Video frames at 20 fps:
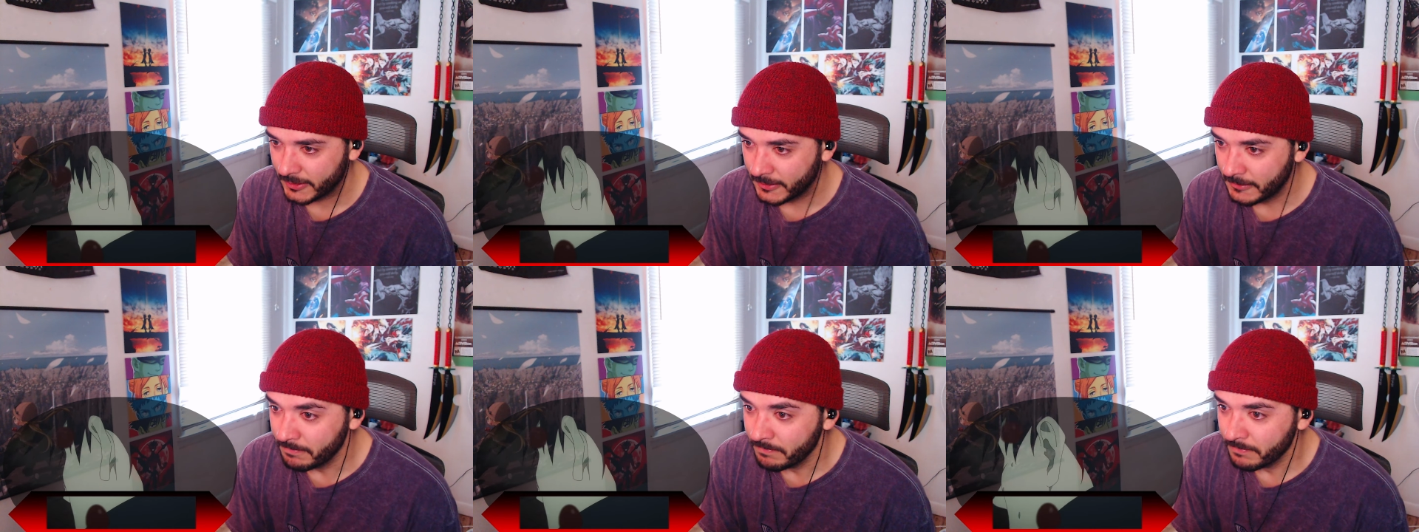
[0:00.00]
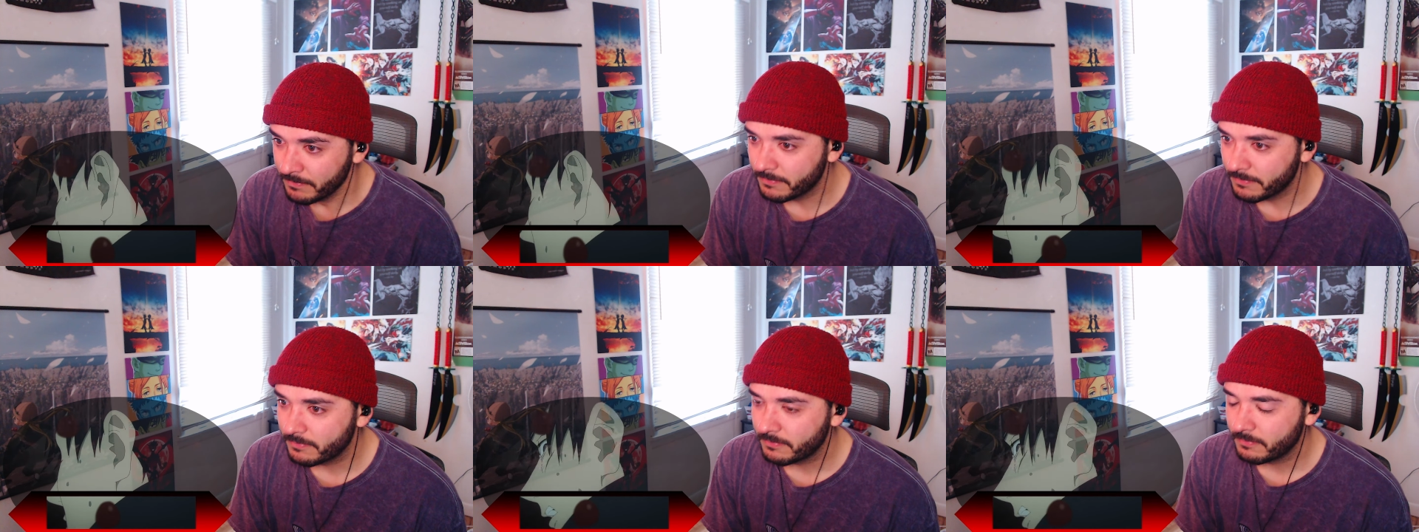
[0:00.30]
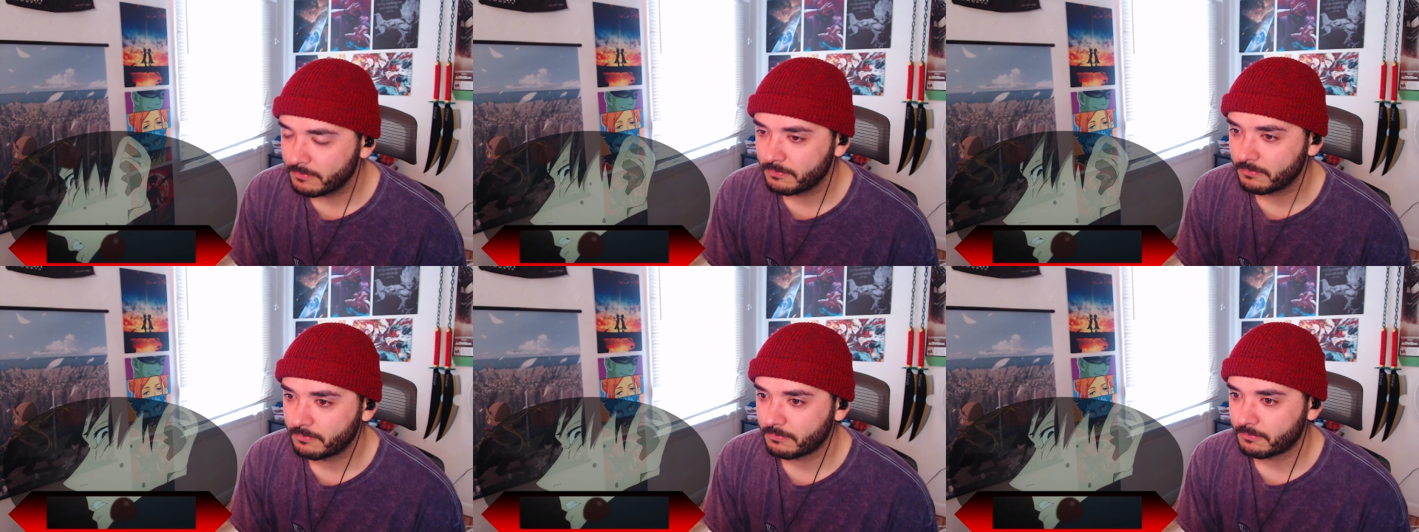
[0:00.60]

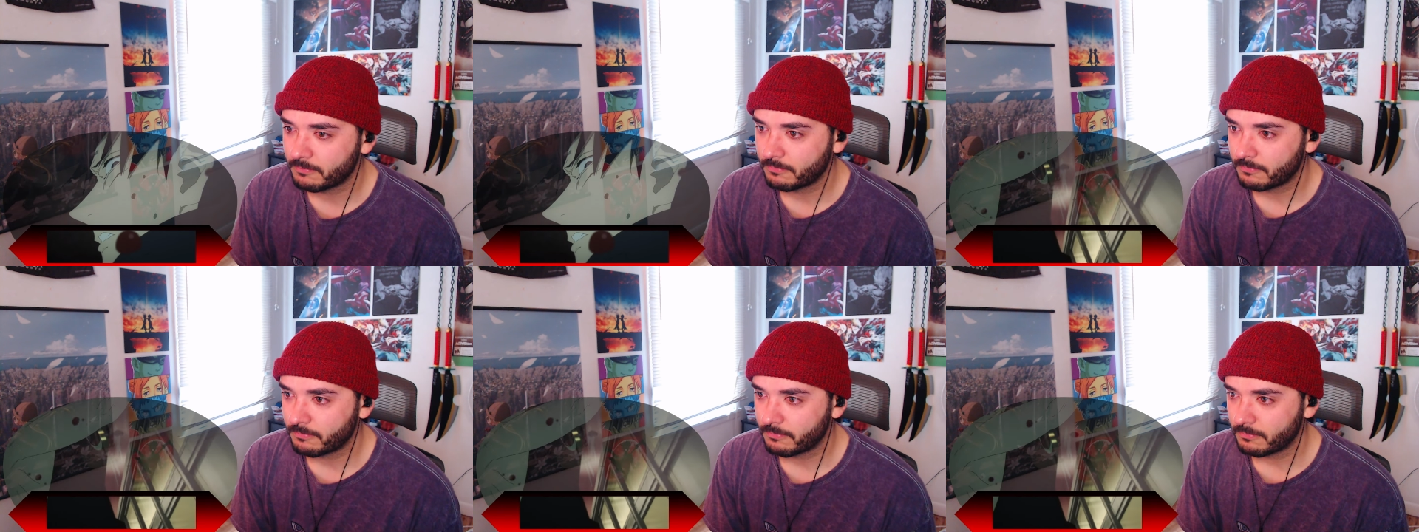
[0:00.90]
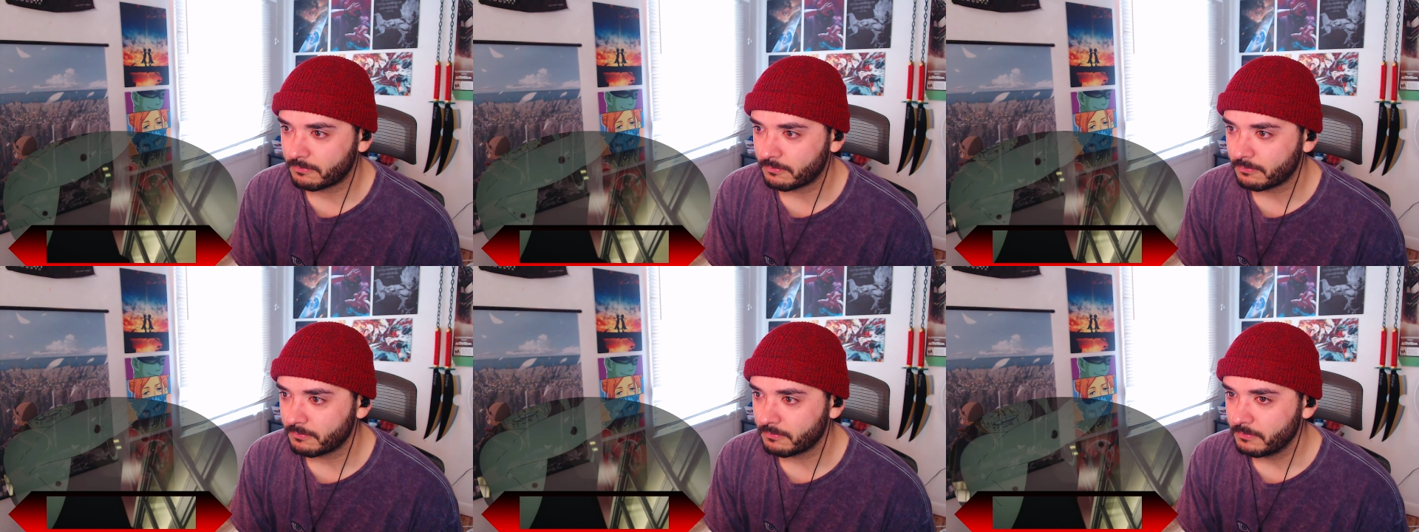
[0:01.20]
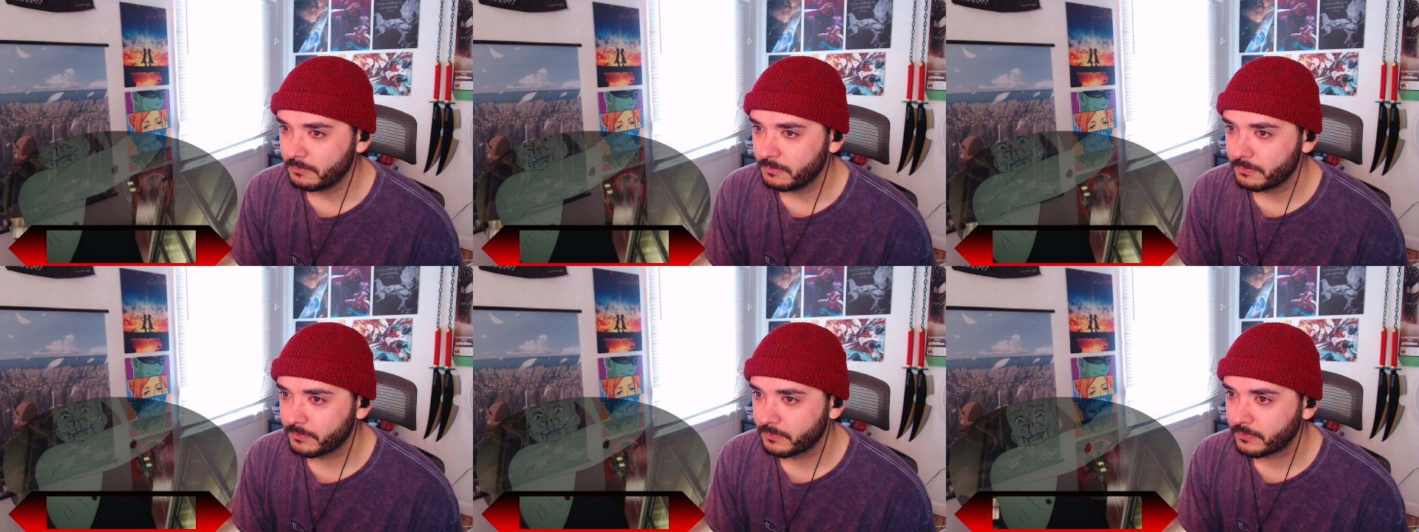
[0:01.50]

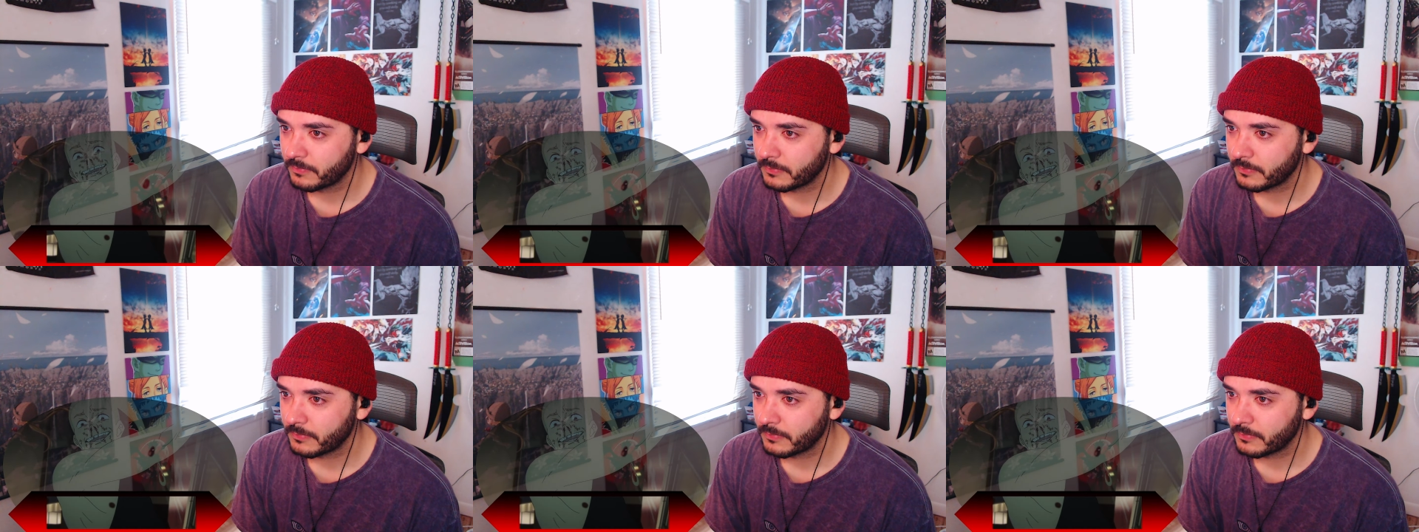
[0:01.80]
Nothing is said.